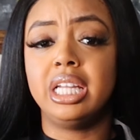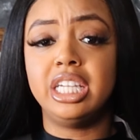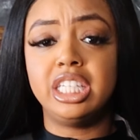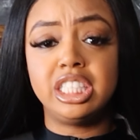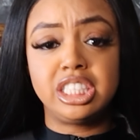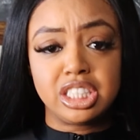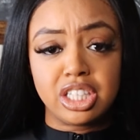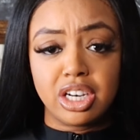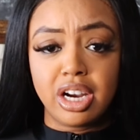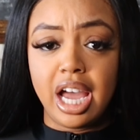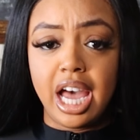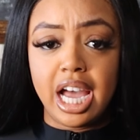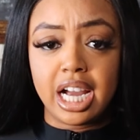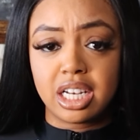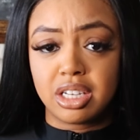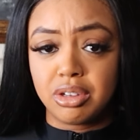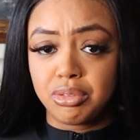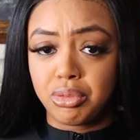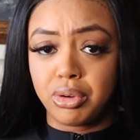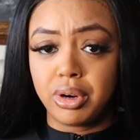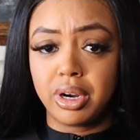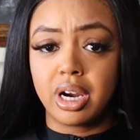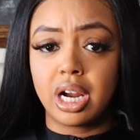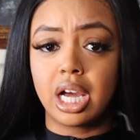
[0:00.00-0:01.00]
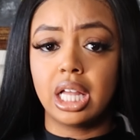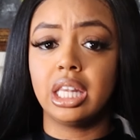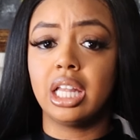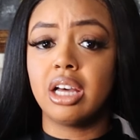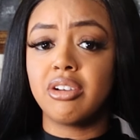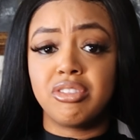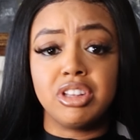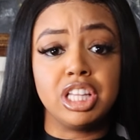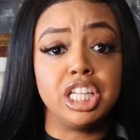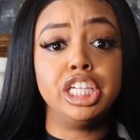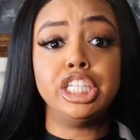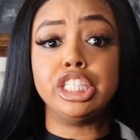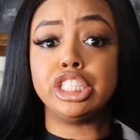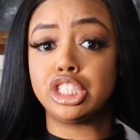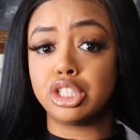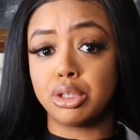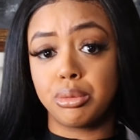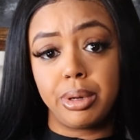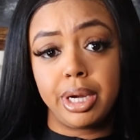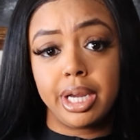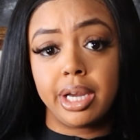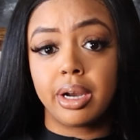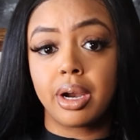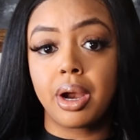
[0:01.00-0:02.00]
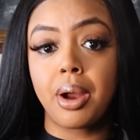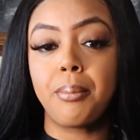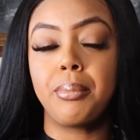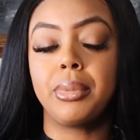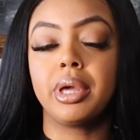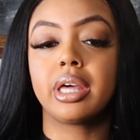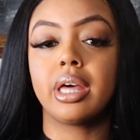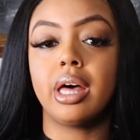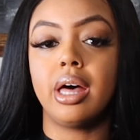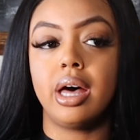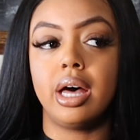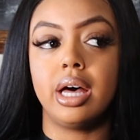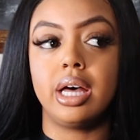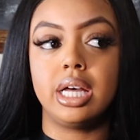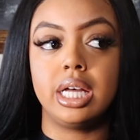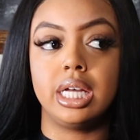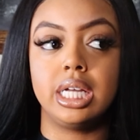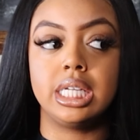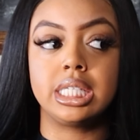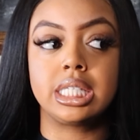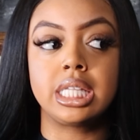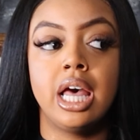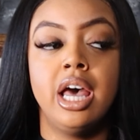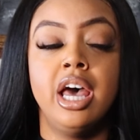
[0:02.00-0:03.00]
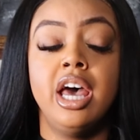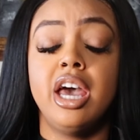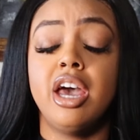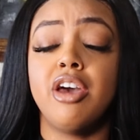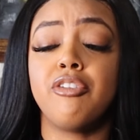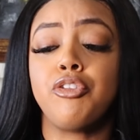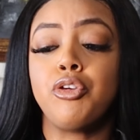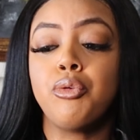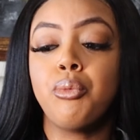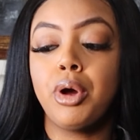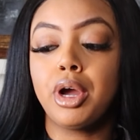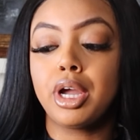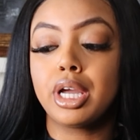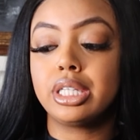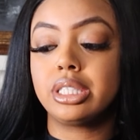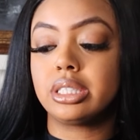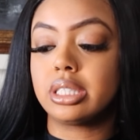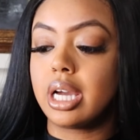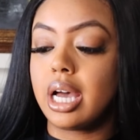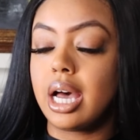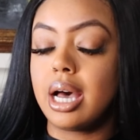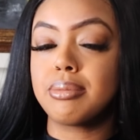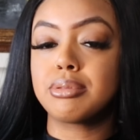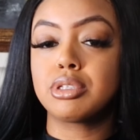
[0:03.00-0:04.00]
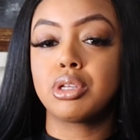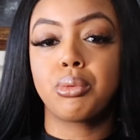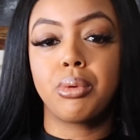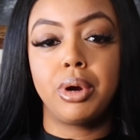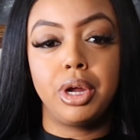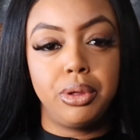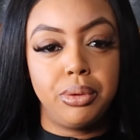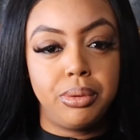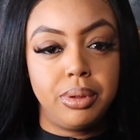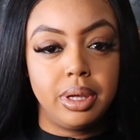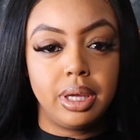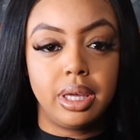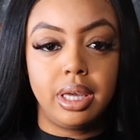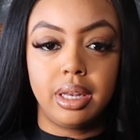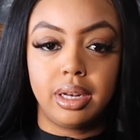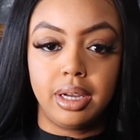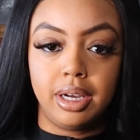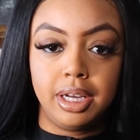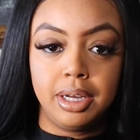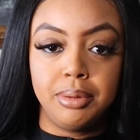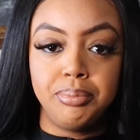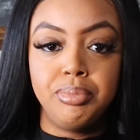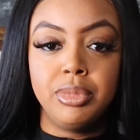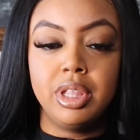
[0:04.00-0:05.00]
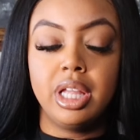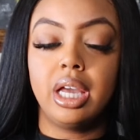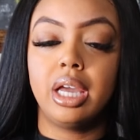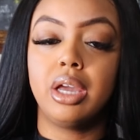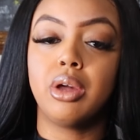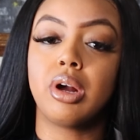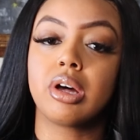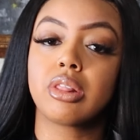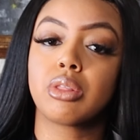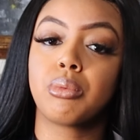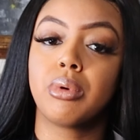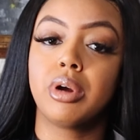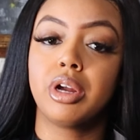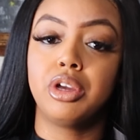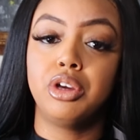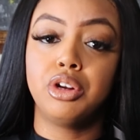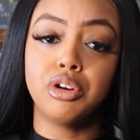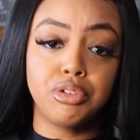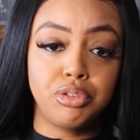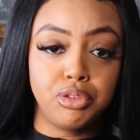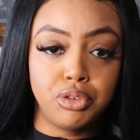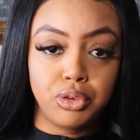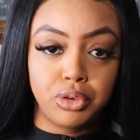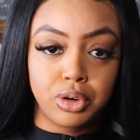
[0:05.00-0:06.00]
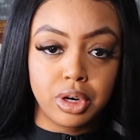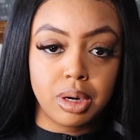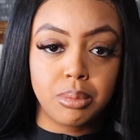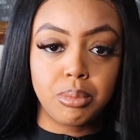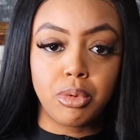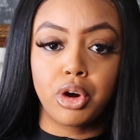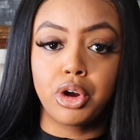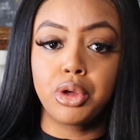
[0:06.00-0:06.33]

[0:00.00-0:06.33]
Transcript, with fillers: leisure activewear. I love leisure wear because if you work a job to where you can get up you don't have to wear a uniform,